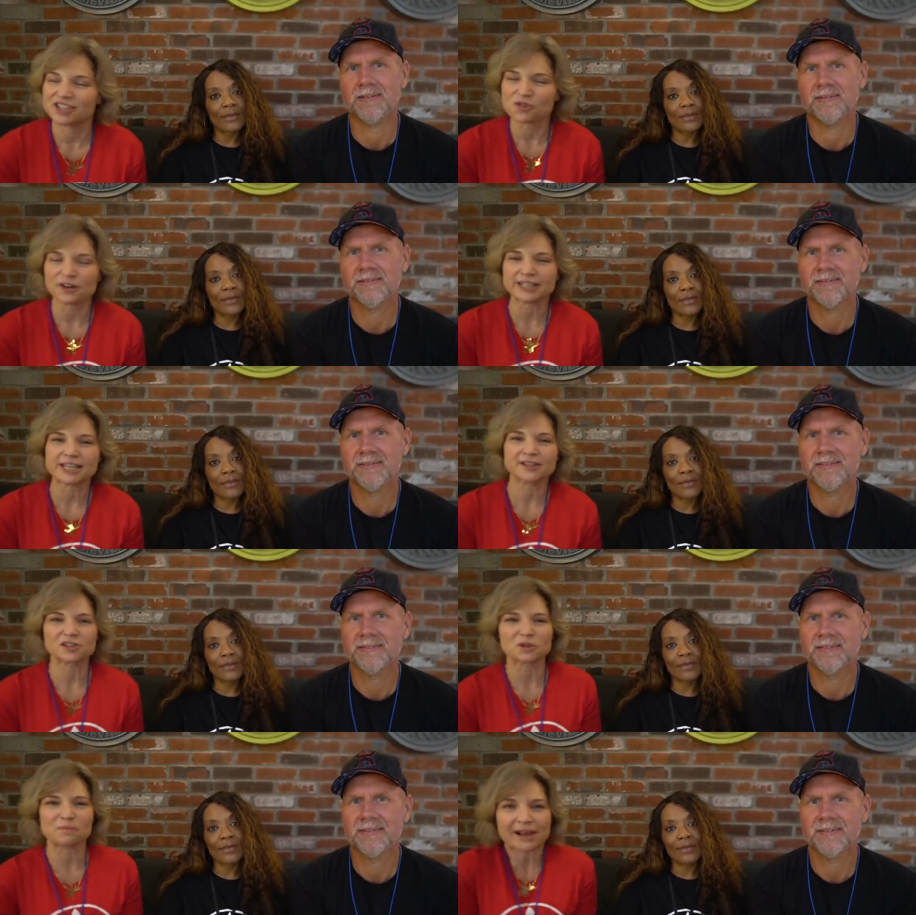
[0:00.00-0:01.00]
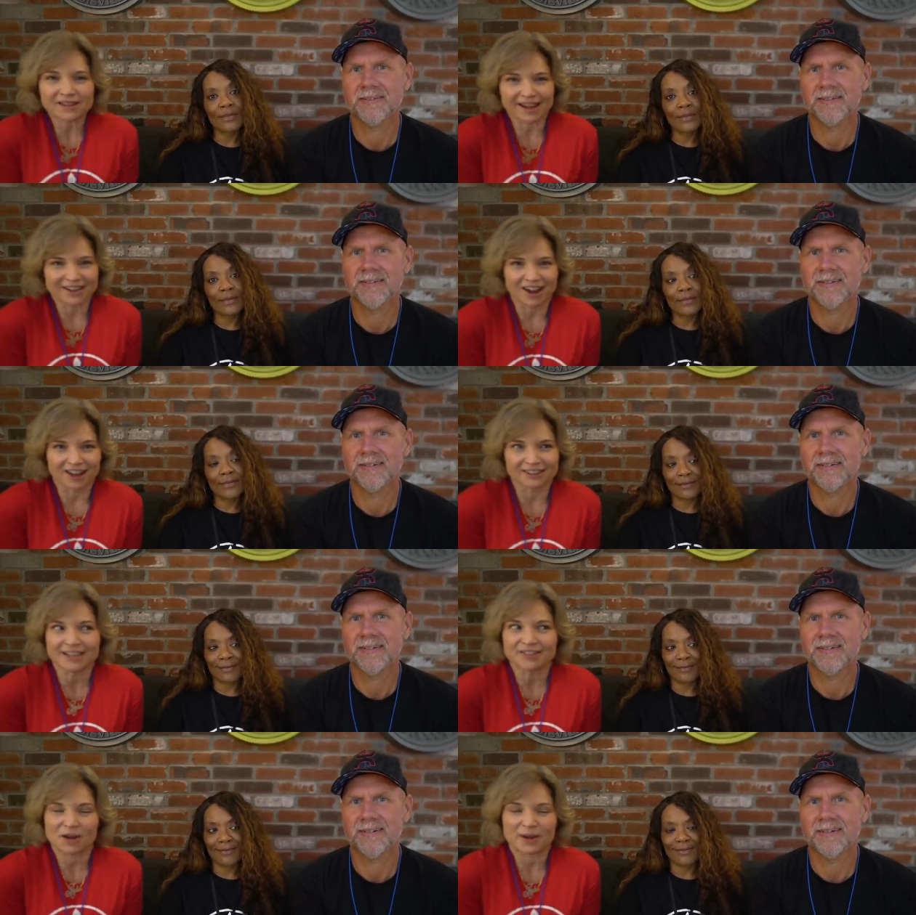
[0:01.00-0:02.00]
Speaker 1: And don't forget to hit the little bell icon.
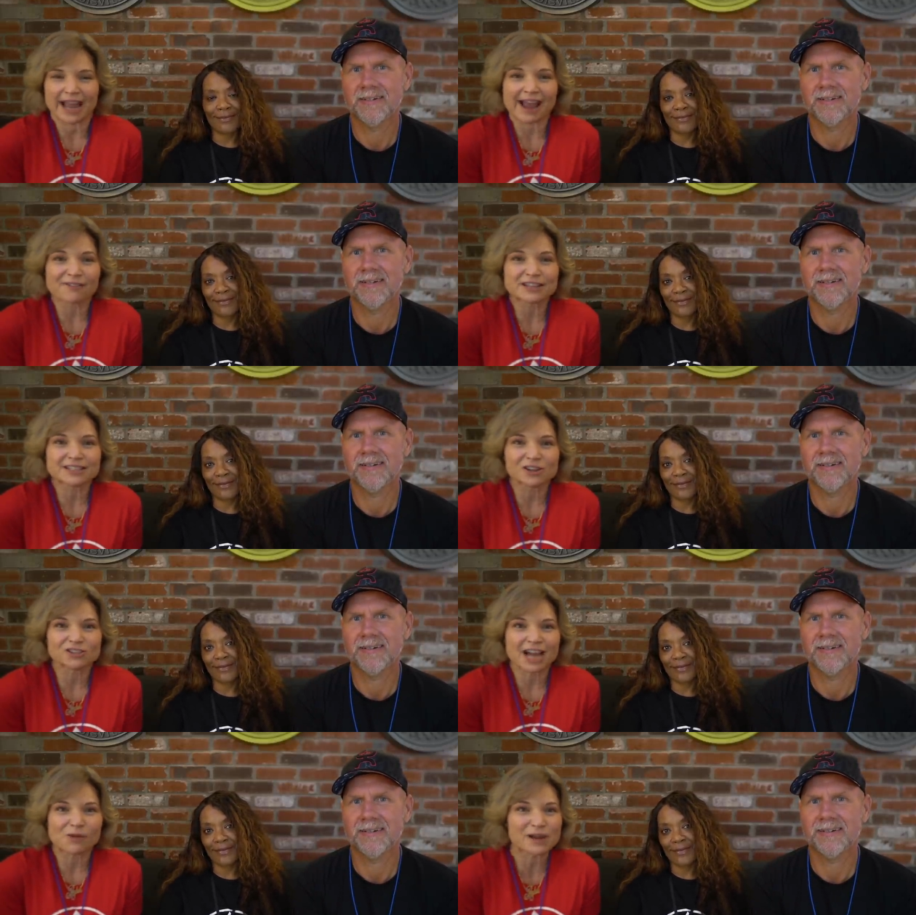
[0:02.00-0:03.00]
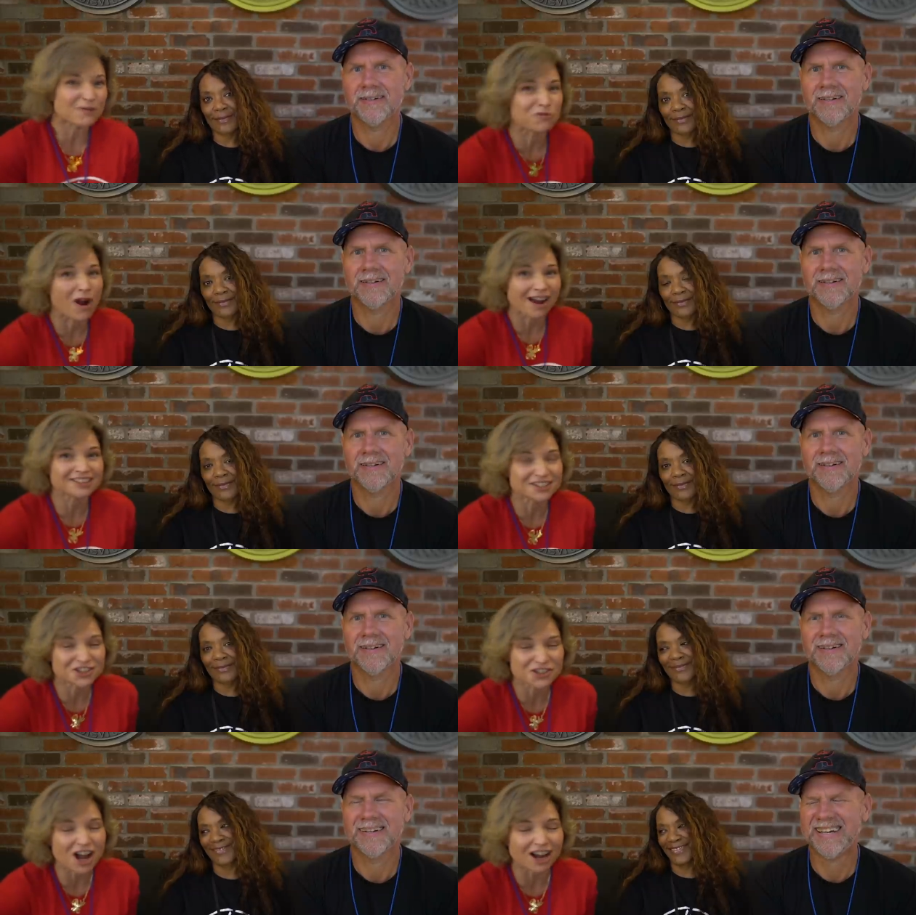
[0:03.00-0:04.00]
That way every single time we have Rhonda
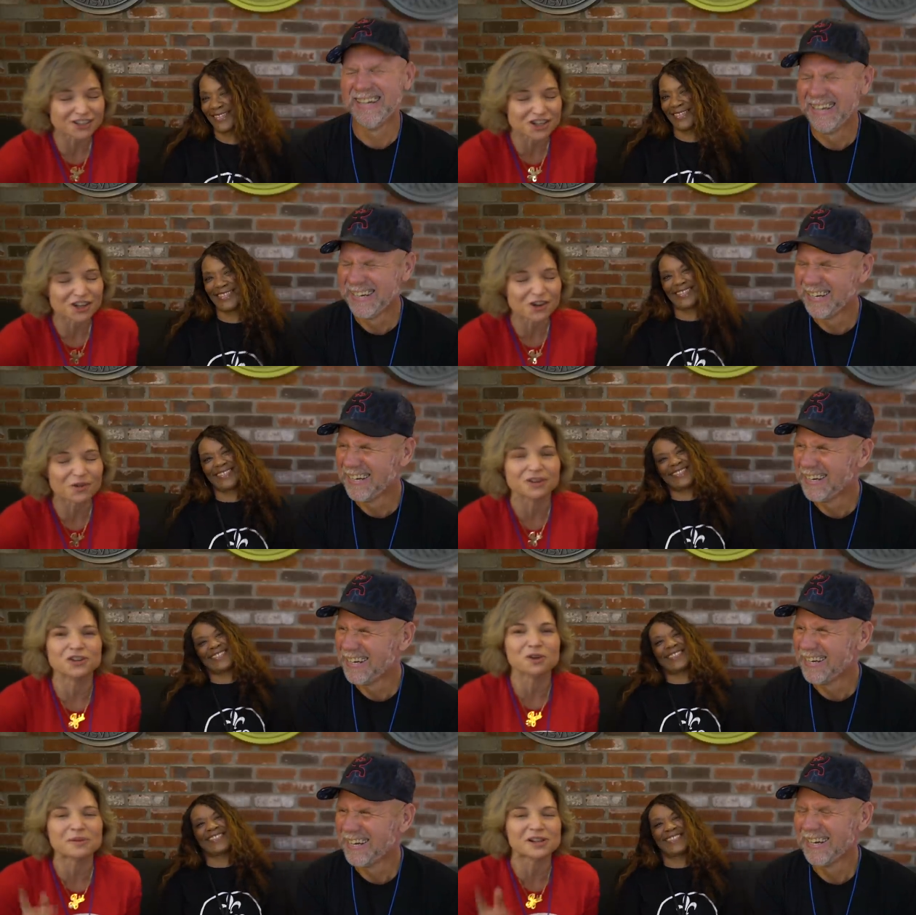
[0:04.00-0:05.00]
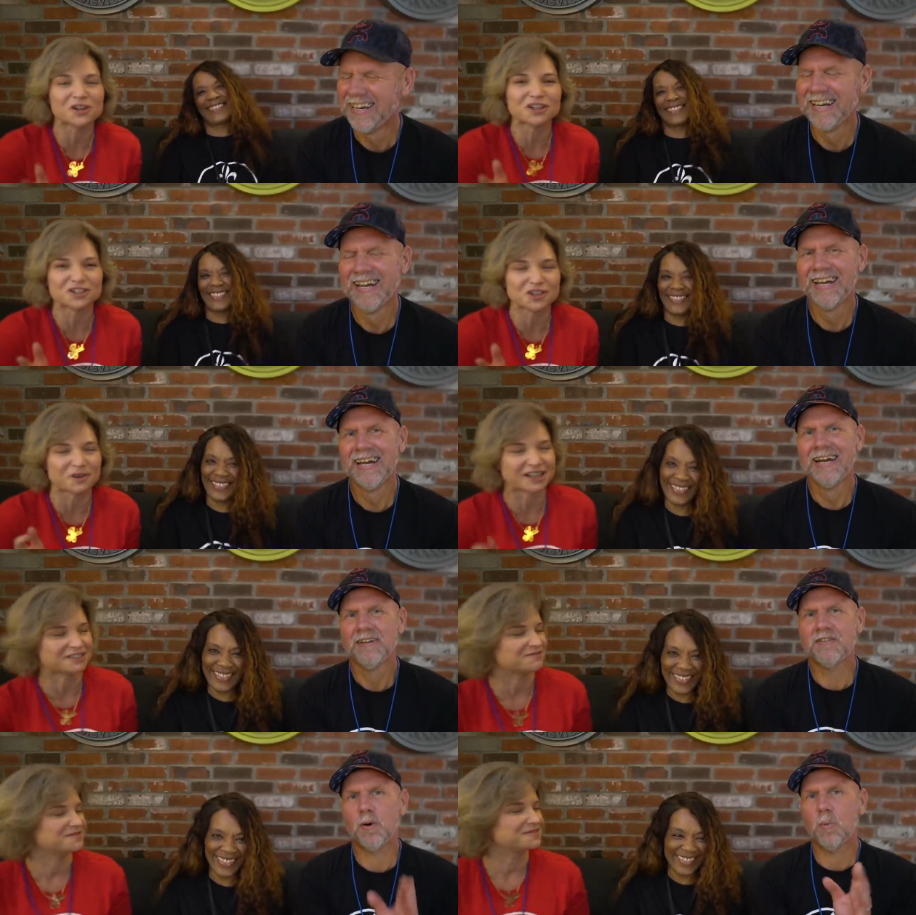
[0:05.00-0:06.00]
to talk to, you'll be alerted to
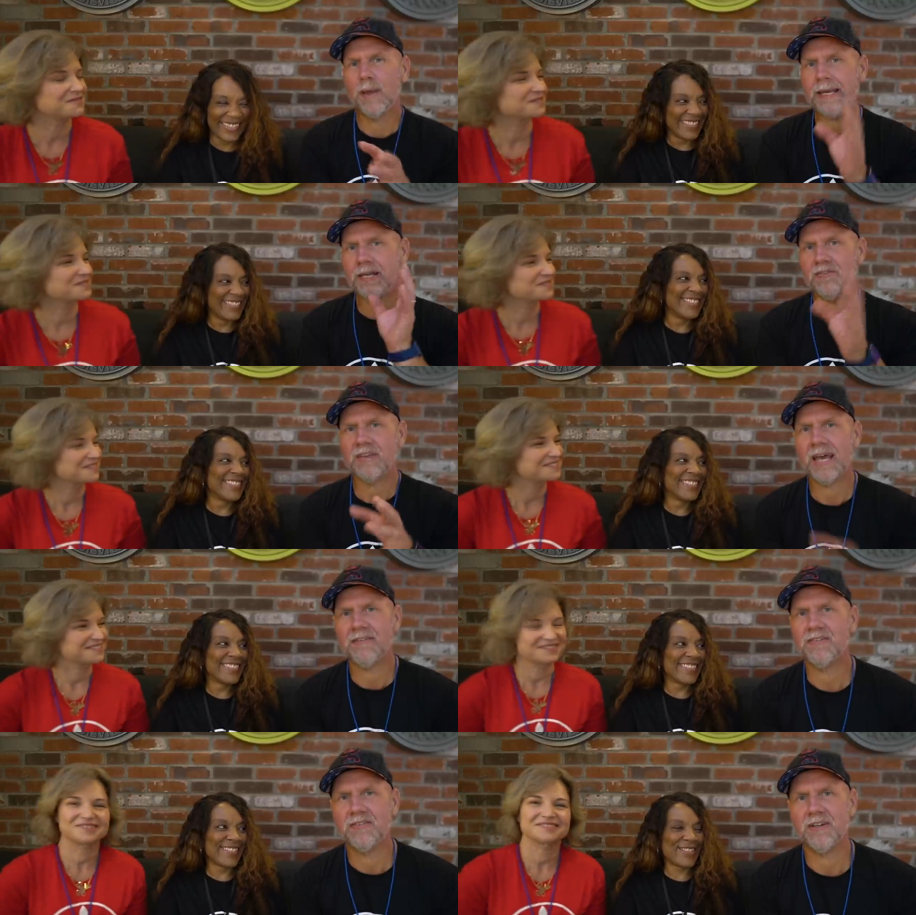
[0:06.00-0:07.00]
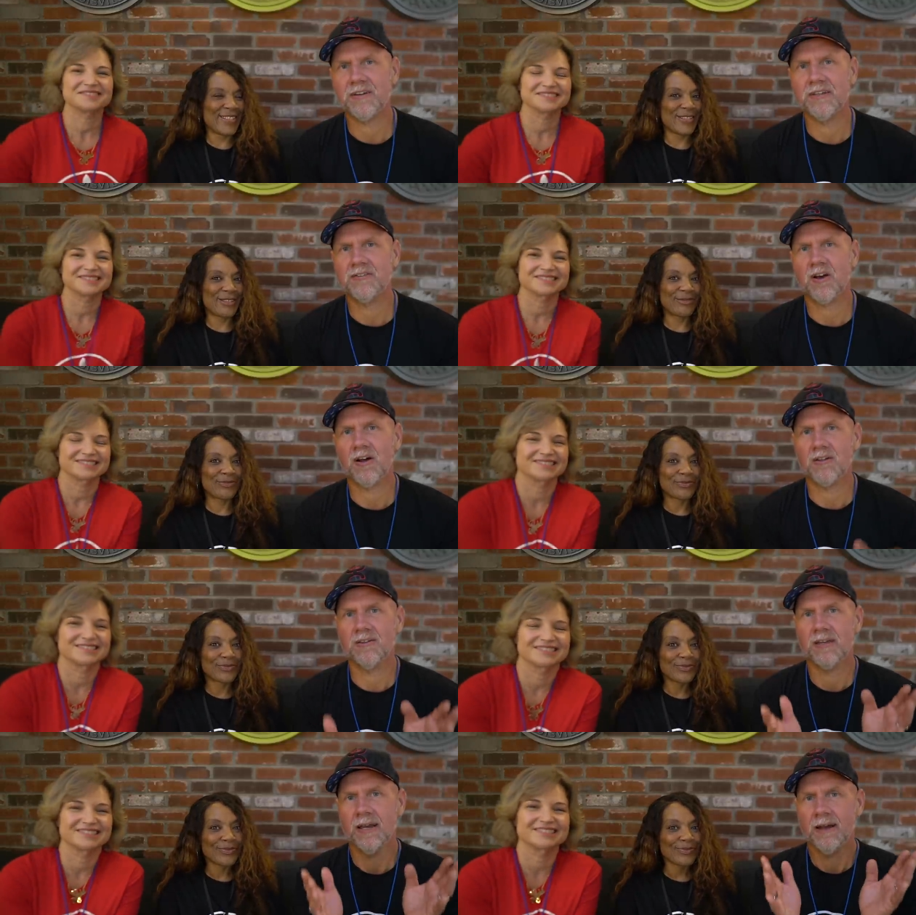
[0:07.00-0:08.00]
it.
Speaker 2: So we used to have a series
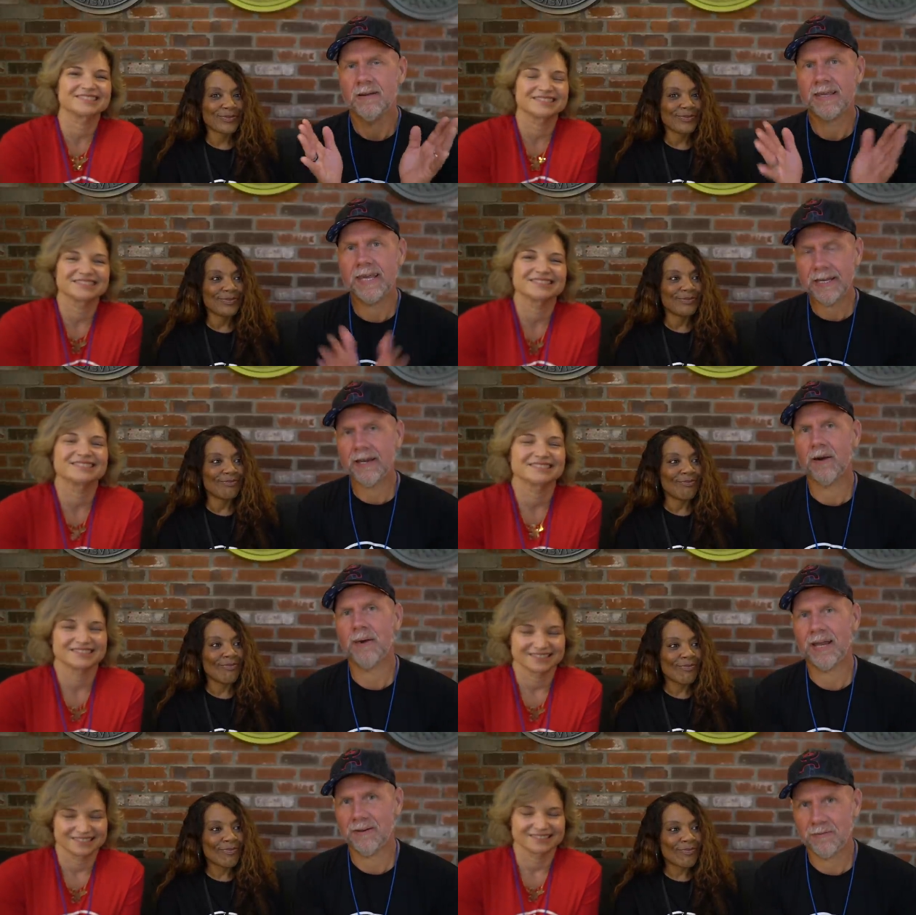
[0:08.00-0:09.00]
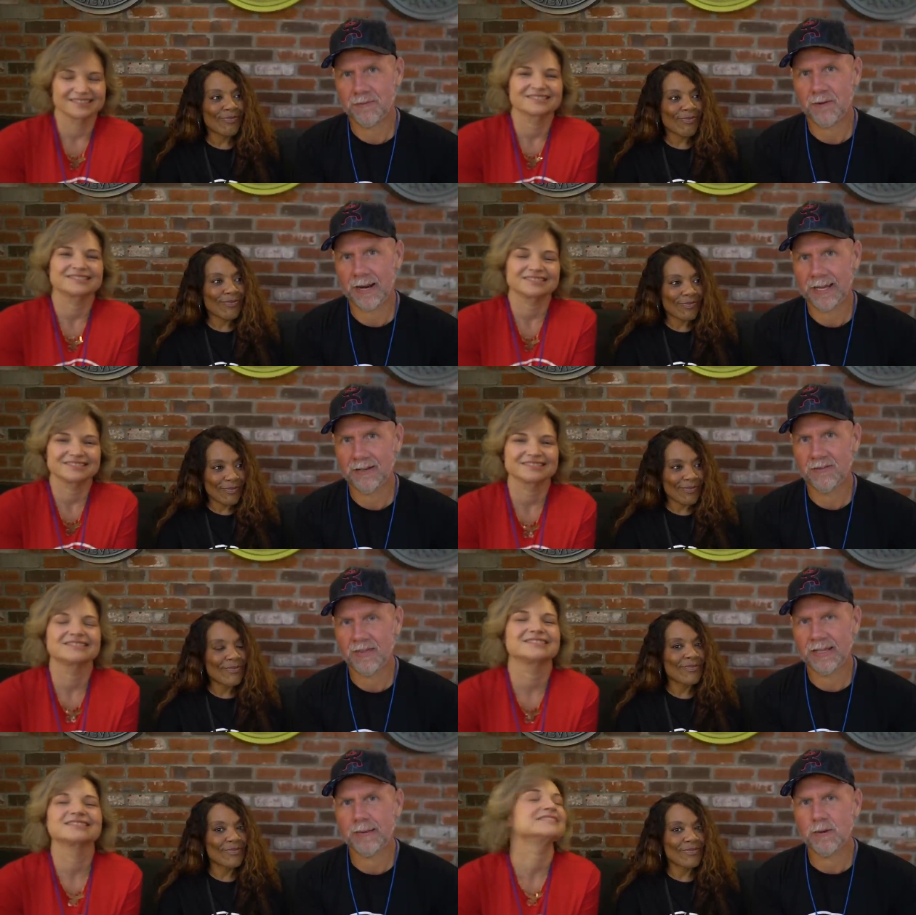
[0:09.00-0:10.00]
called Keto and
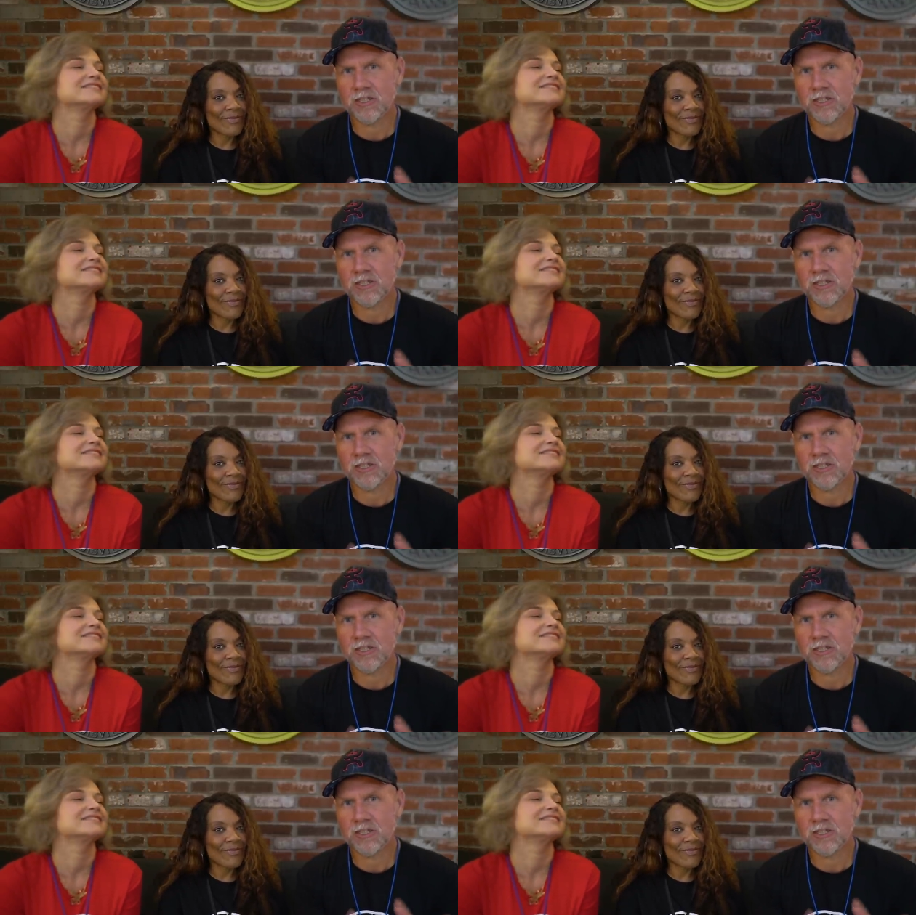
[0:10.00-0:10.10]
Friends, and they were